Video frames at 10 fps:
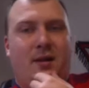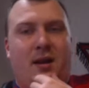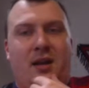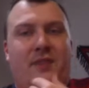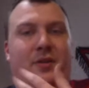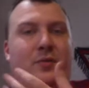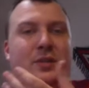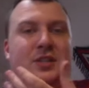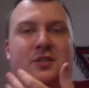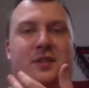And then all
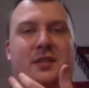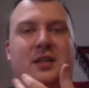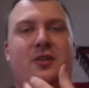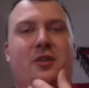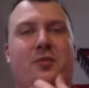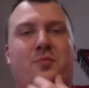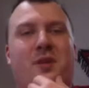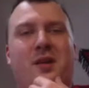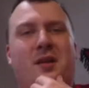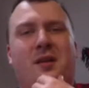Chelsea fans going,
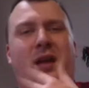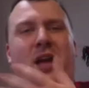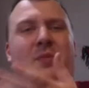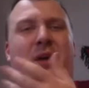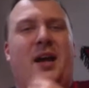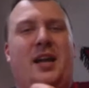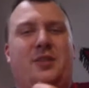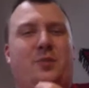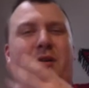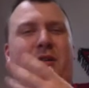Emma Hayes,
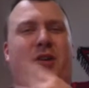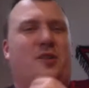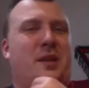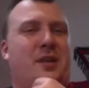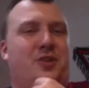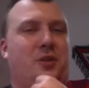world-class manager.